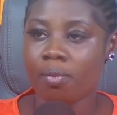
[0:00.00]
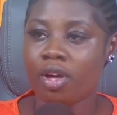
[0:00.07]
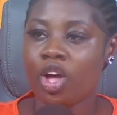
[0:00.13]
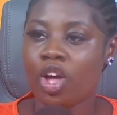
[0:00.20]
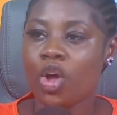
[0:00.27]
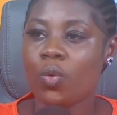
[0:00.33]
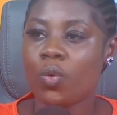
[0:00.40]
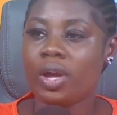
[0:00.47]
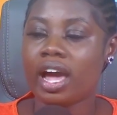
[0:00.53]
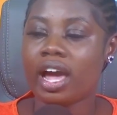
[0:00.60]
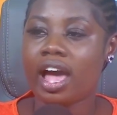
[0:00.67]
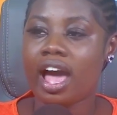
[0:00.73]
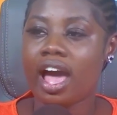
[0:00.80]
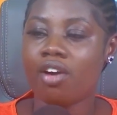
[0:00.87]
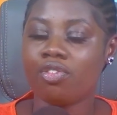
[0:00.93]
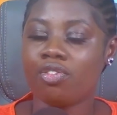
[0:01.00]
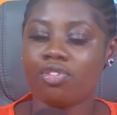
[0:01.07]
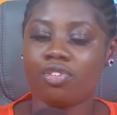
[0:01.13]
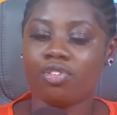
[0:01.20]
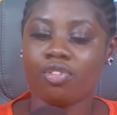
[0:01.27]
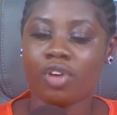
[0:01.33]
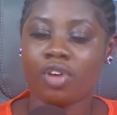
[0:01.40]

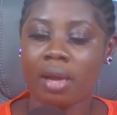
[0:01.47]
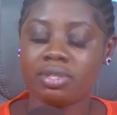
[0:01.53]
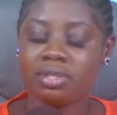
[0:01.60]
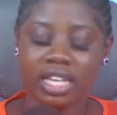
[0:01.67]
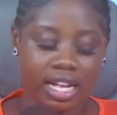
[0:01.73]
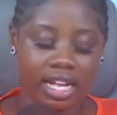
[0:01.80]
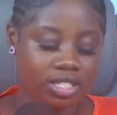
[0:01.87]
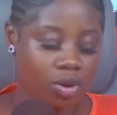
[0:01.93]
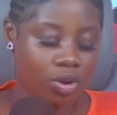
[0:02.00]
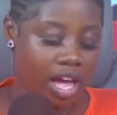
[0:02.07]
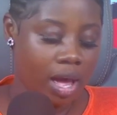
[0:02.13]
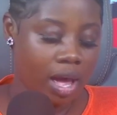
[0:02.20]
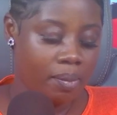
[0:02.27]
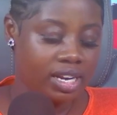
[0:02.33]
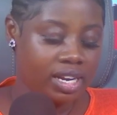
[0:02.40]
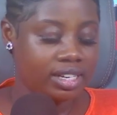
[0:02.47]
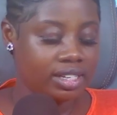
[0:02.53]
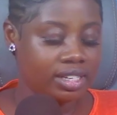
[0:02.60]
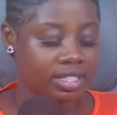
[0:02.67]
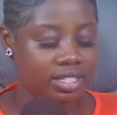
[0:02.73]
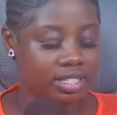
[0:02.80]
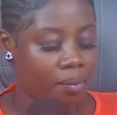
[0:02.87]
Vibes Cartel coming in
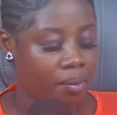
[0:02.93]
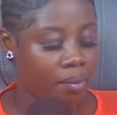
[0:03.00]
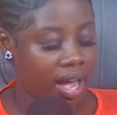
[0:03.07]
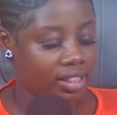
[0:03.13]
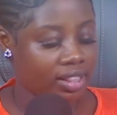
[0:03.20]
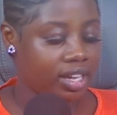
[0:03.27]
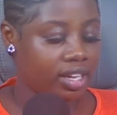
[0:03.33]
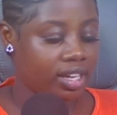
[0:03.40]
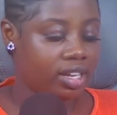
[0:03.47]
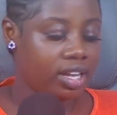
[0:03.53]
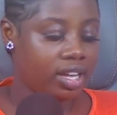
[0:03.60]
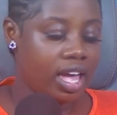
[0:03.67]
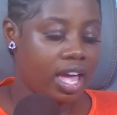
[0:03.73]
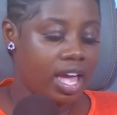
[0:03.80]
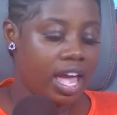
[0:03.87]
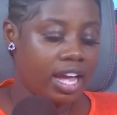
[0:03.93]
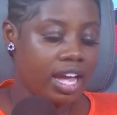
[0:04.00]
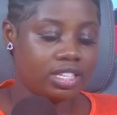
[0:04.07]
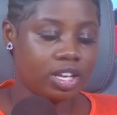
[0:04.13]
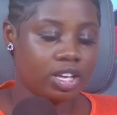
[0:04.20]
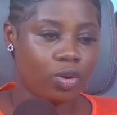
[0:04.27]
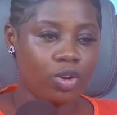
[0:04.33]
December, I think it's a
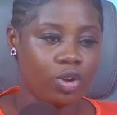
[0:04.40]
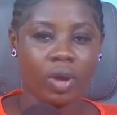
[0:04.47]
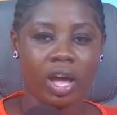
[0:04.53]
good one.